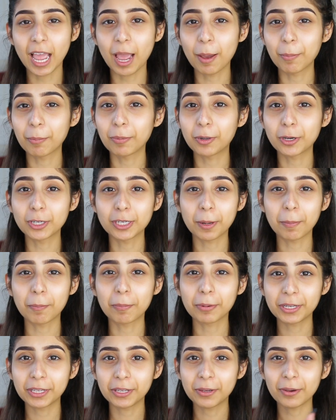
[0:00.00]
I'm going to
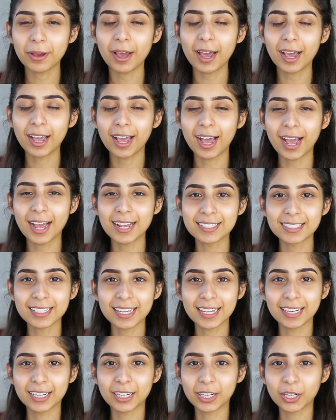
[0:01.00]
bring you guys
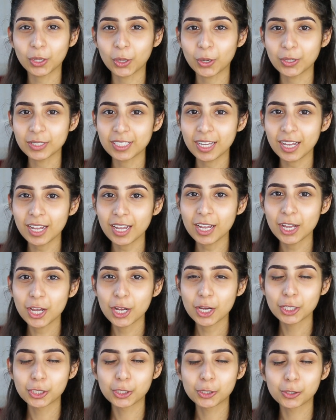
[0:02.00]
in closer
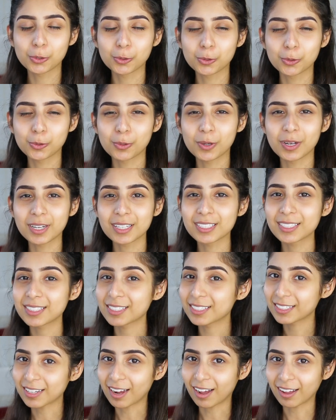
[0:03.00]
to
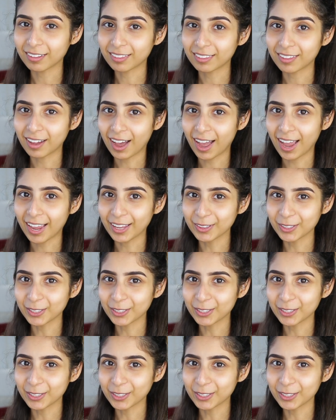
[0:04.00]
start the eye